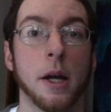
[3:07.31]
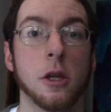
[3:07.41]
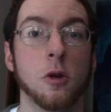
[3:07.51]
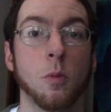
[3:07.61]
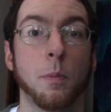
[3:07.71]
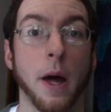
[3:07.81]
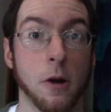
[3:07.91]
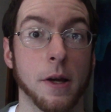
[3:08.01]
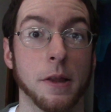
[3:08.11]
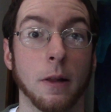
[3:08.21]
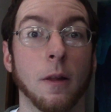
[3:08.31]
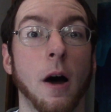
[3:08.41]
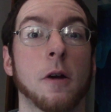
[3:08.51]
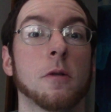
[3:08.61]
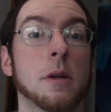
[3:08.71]
you better hit the
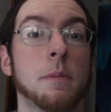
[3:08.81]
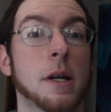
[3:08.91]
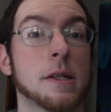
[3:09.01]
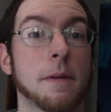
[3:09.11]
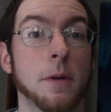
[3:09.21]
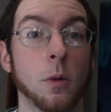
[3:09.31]
lottery, because if you